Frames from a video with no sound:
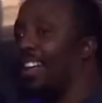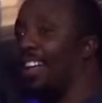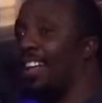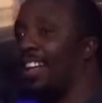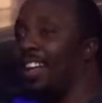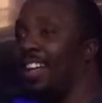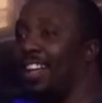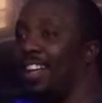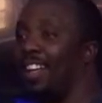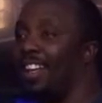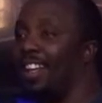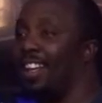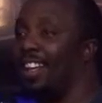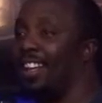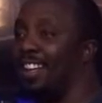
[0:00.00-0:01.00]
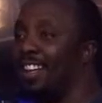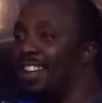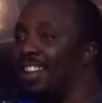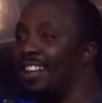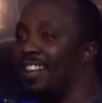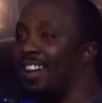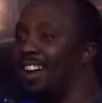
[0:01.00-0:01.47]

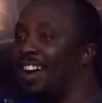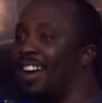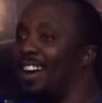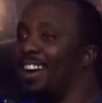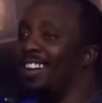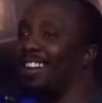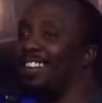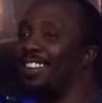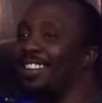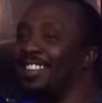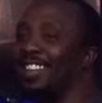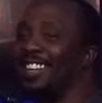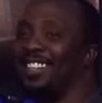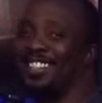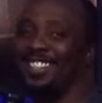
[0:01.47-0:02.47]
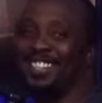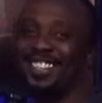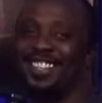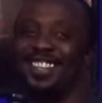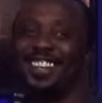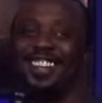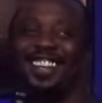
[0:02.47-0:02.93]

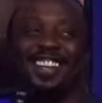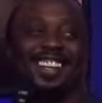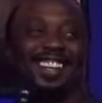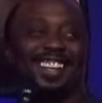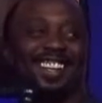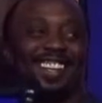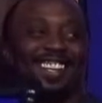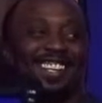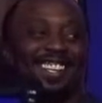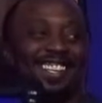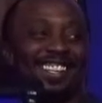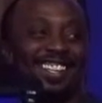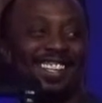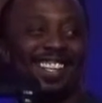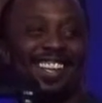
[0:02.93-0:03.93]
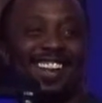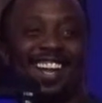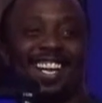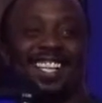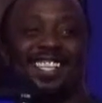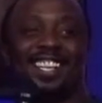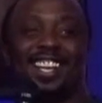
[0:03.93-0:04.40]

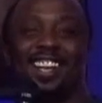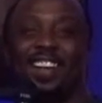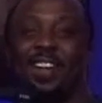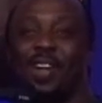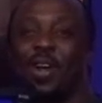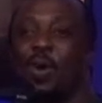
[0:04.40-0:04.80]
(silence)